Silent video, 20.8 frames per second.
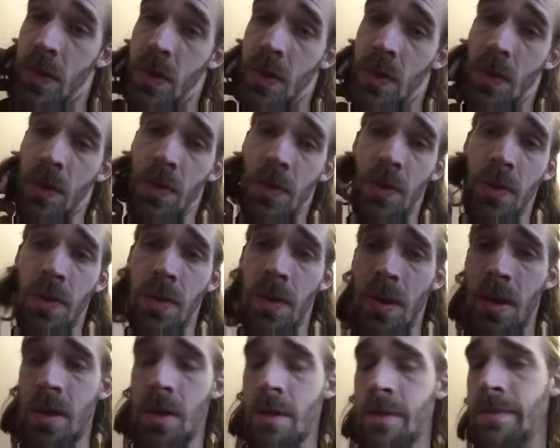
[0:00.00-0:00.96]

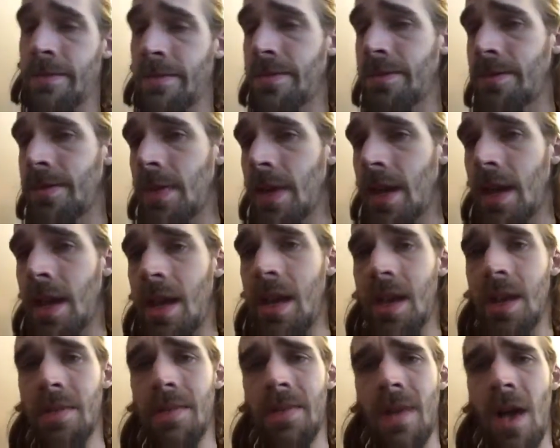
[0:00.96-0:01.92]
So I
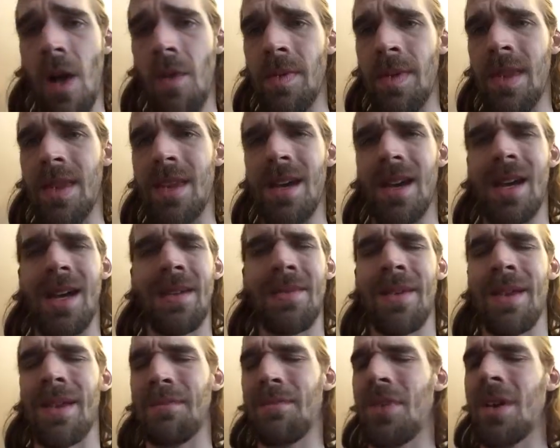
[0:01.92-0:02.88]
ended up helping the
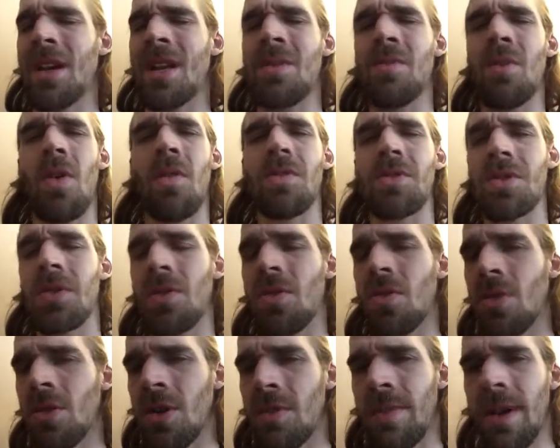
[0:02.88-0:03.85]
guy, bringing him over to the
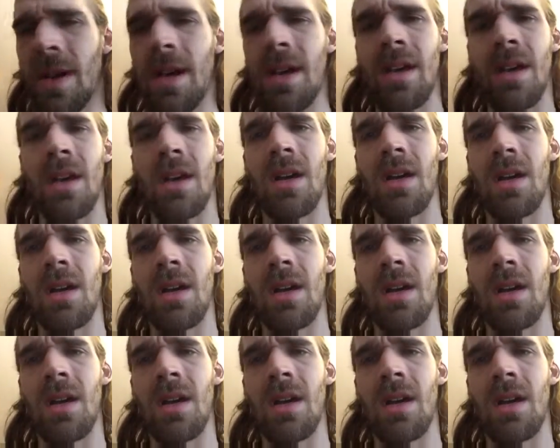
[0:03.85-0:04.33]
corner by